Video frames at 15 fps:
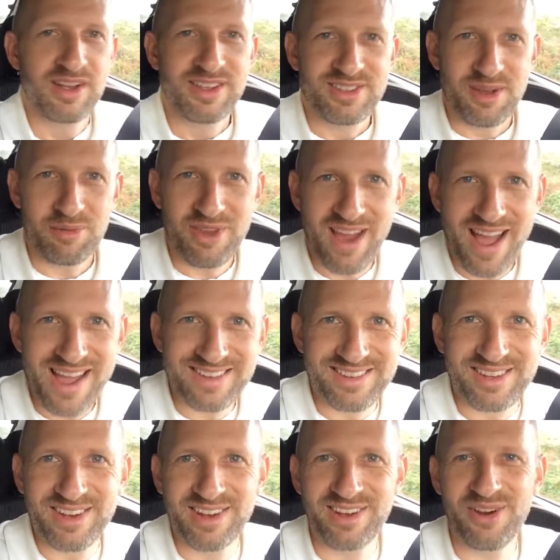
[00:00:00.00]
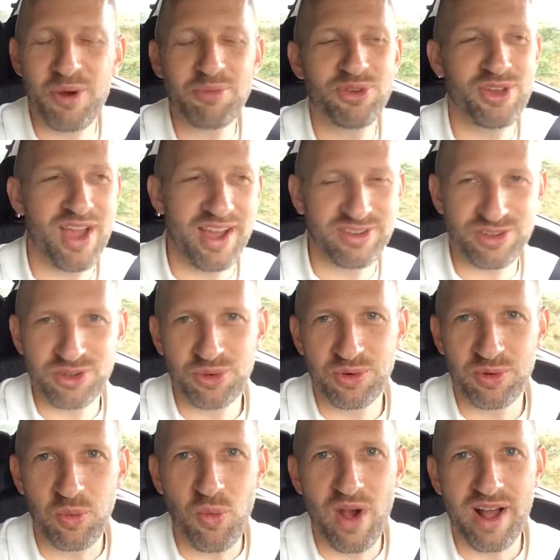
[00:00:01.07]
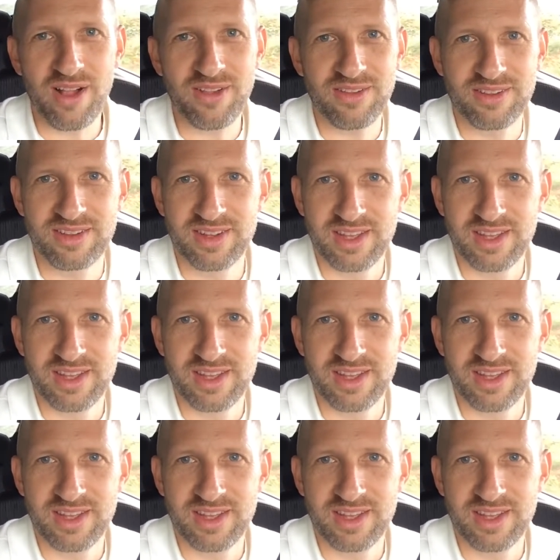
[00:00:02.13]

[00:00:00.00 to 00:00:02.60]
What's up, guys? Hope you guys are doing well.